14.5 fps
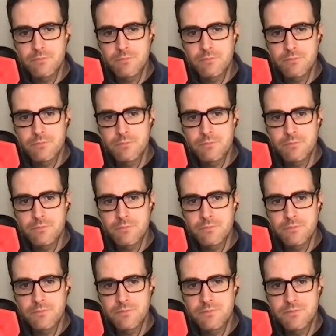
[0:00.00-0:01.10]

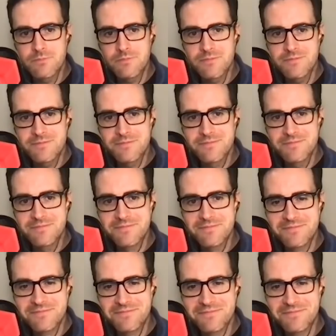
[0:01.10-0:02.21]

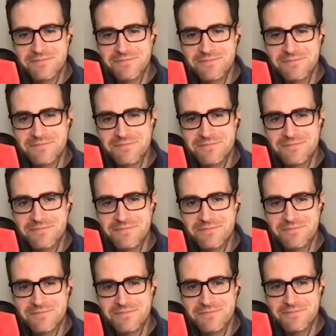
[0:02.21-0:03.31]

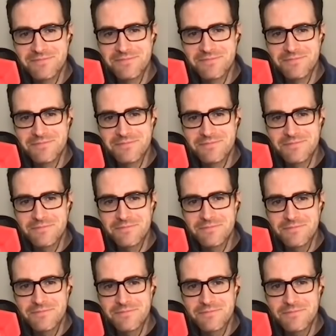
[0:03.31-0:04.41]

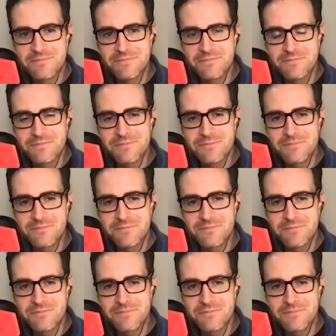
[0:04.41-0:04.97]
(not speaking)